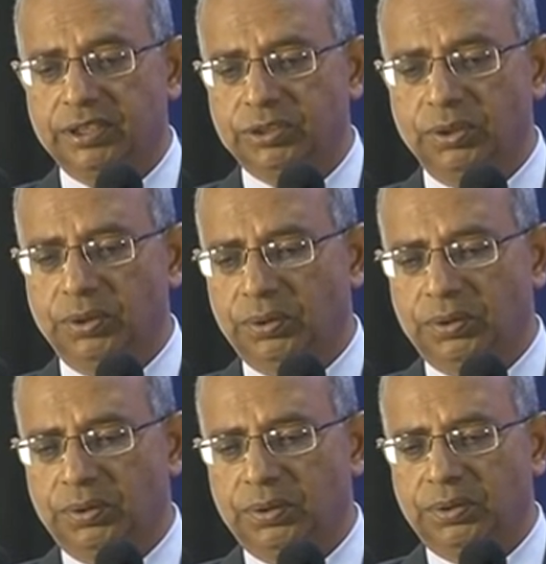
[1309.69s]
So
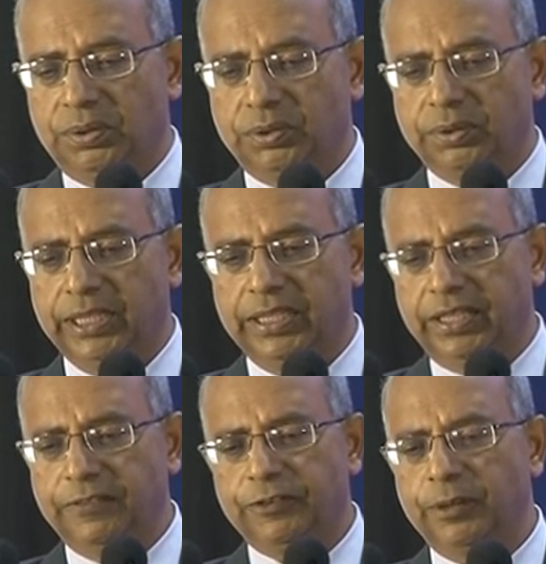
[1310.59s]
you can
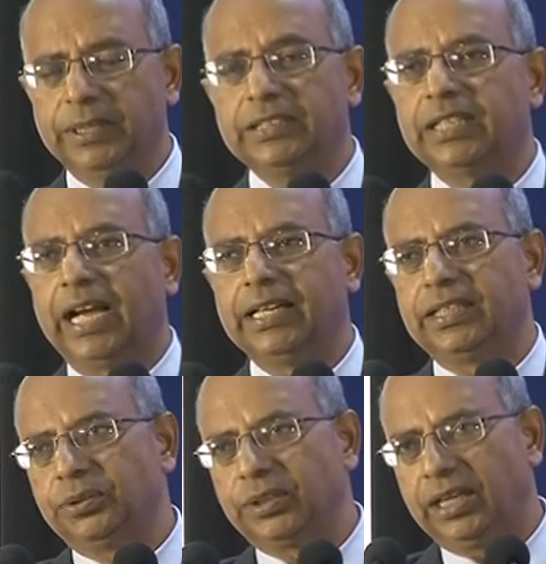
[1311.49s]
learn from it,
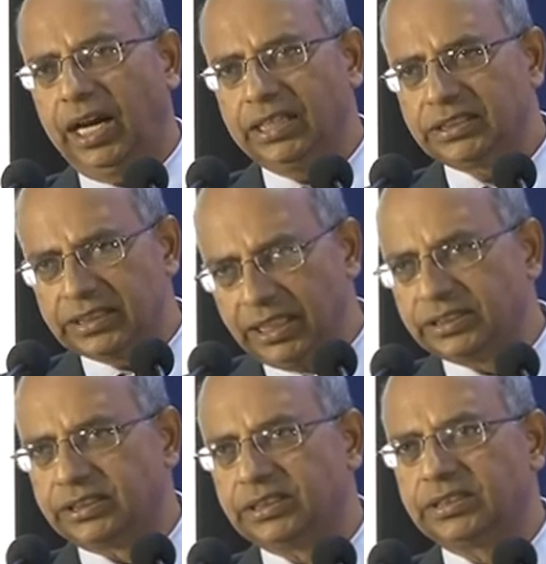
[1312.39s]
and you can ask
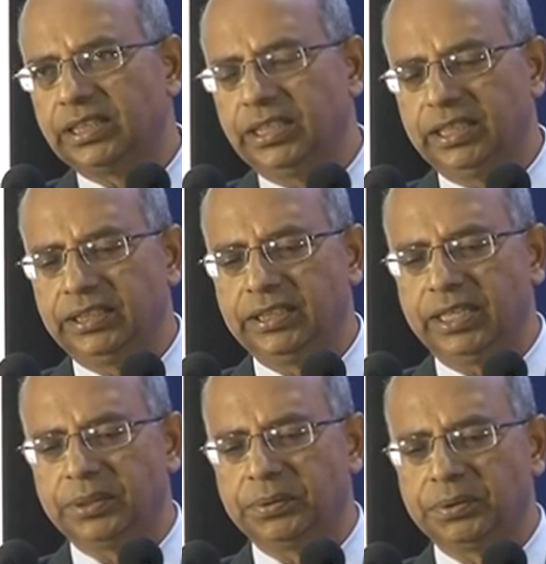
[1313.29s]
us in Niti
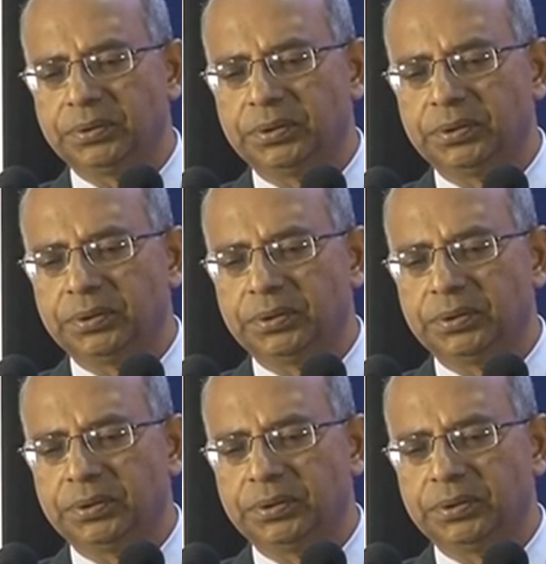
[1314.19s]
Ayog